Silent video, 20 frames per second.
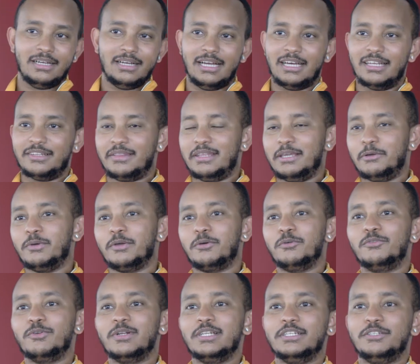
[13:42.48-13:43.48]
I think we
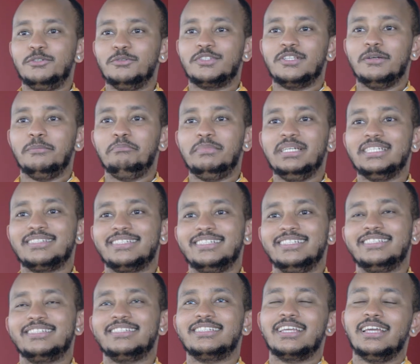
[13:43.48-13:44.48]
could really do some
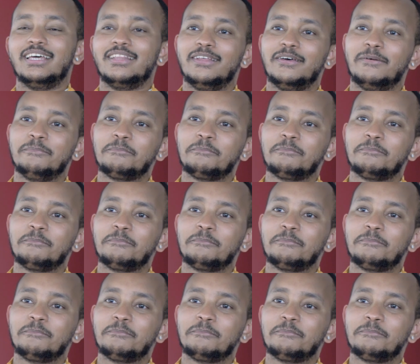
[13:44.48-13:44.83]
business together.